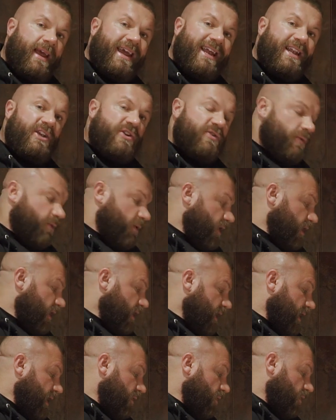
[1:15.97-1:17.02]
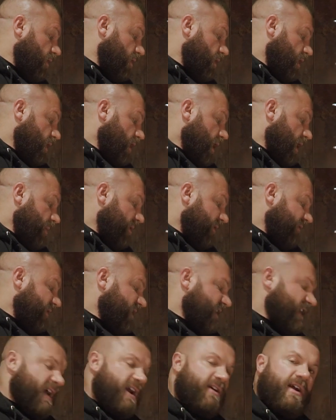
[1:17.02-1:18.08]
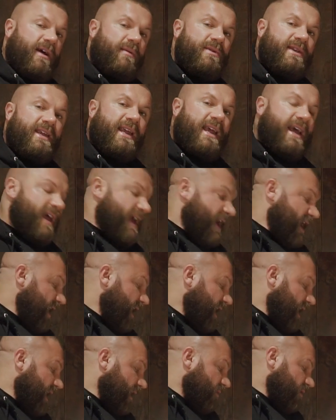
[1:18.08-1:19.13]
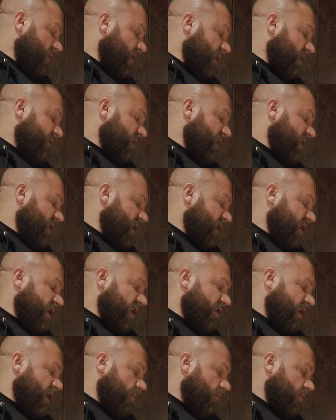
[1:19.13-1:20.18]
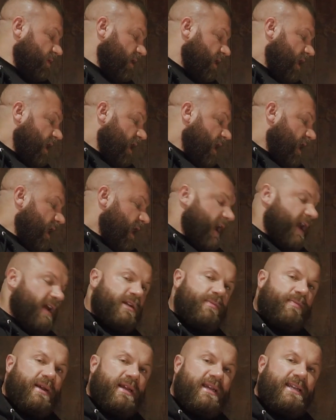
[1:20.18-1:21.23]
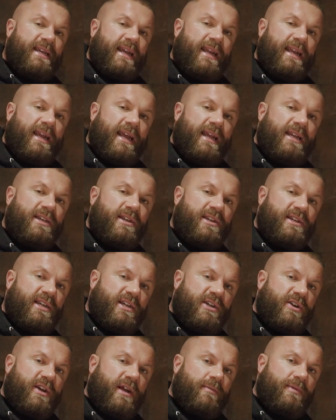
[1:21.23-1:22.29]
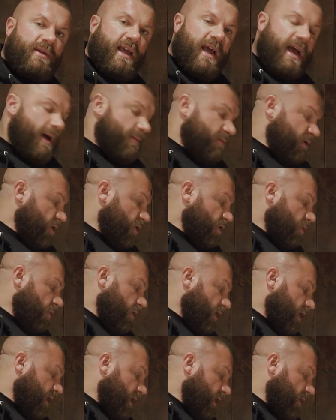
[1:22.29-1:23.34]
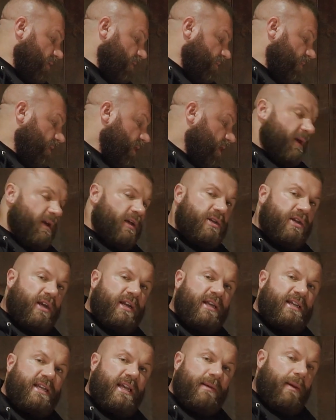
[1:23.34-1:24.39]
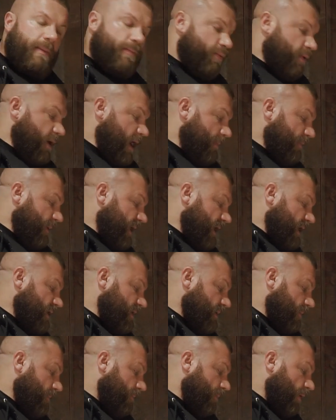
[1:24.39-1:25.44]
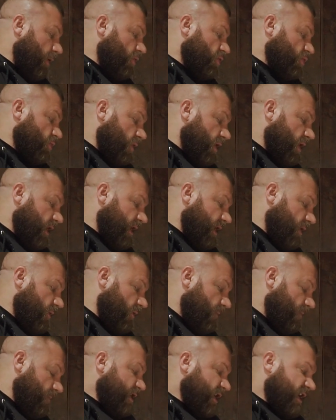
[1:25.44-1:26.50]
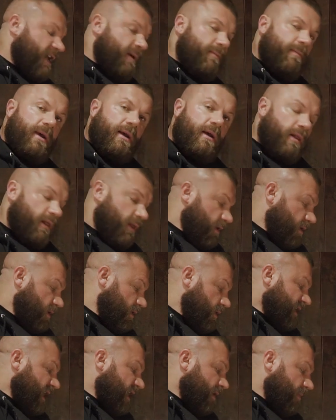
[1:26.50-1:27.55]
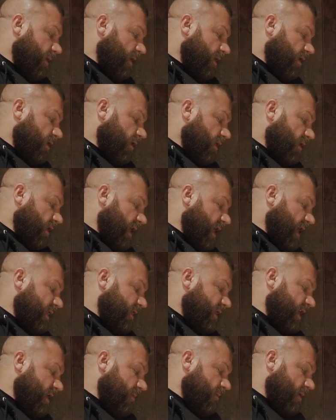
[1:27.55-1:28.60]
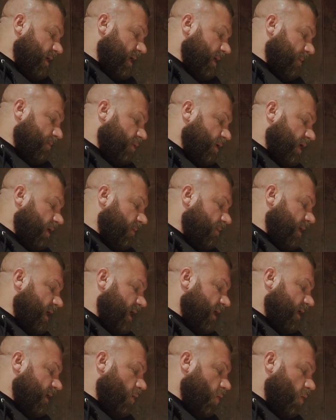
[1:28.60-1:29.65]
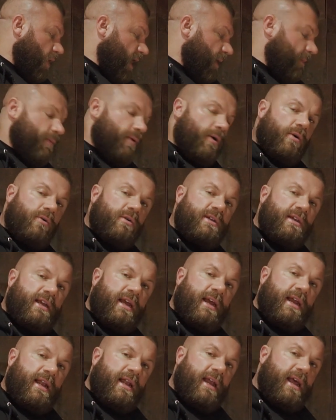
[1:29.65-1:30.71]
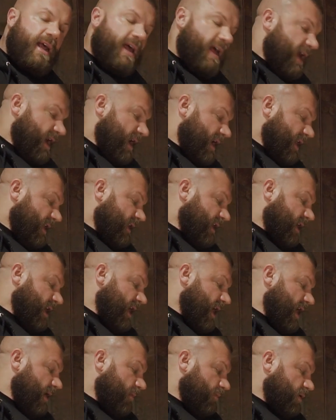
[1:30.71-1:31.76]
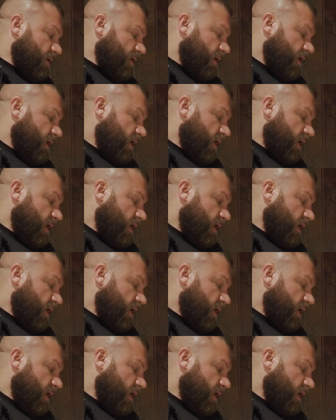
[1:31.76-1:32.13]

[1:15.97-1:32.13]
Intra-workout, I'm having 10 grams EAA and I'm still having 60 grams HBCD, so 60 grams carbs intra-workout. So the meals you're going to see me prep is post-workout, a chicken meal, a steak meal, and then my pre-bed whey protein and carbs.